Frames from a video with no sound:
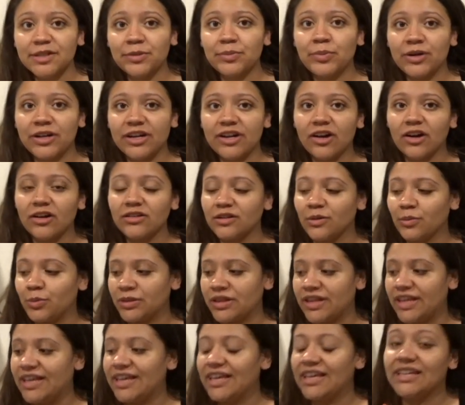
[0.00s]
to put it on the
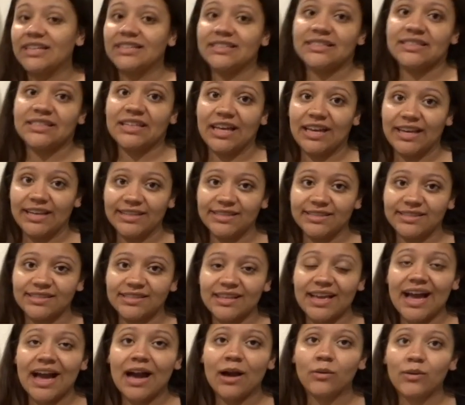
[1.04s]
plate in a slice.
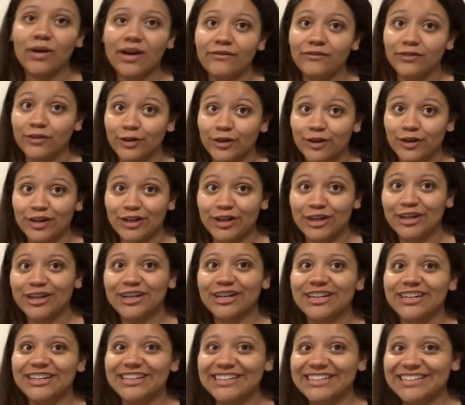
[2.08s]
However,
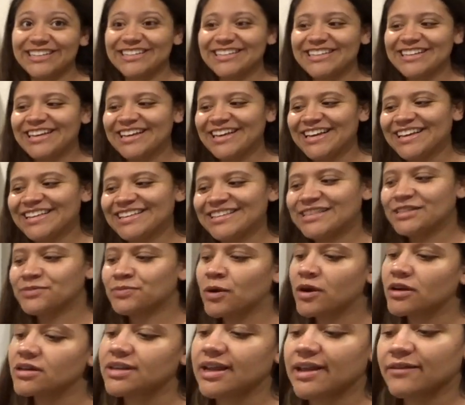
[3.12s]
this
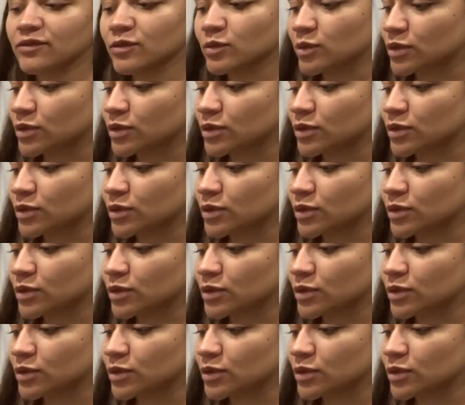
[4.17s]
part never